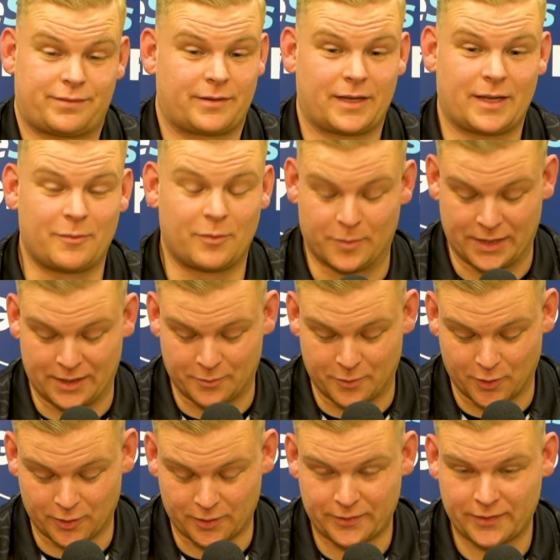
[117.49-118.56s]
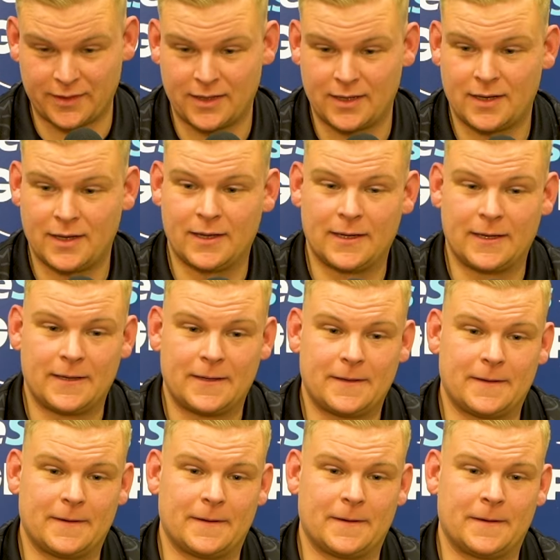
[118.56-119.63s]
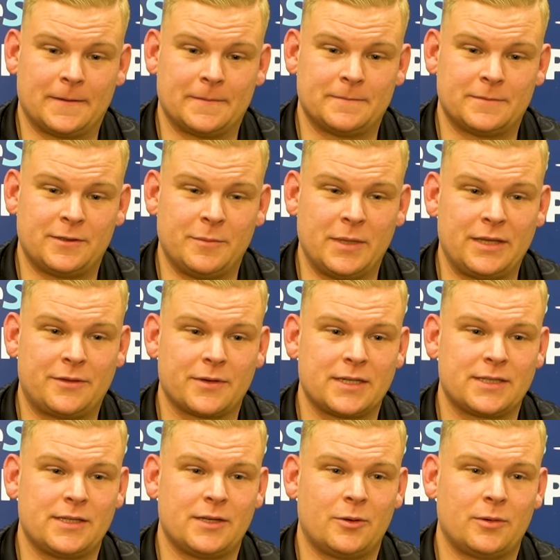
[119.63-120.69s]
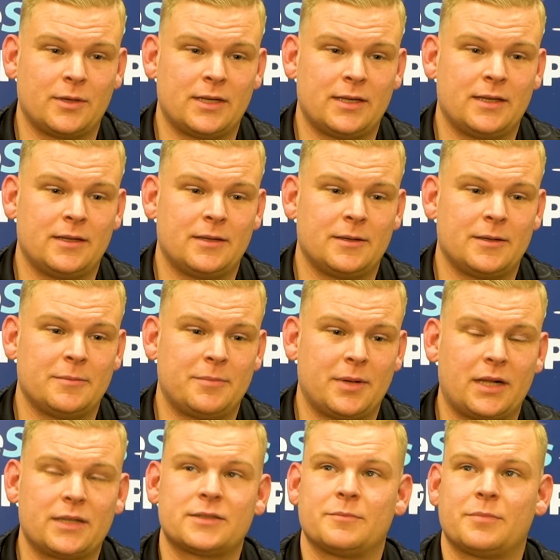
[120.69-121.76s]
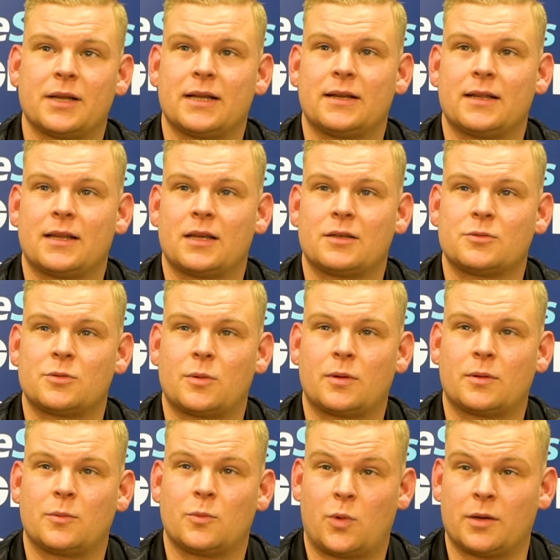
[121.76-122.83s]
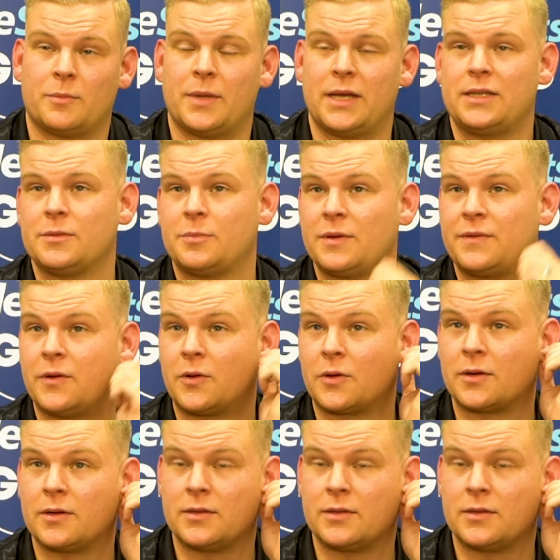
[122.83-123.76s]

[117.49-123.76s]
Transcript: It would mean the world. Dimitri is the only Belgian player that has won a major before,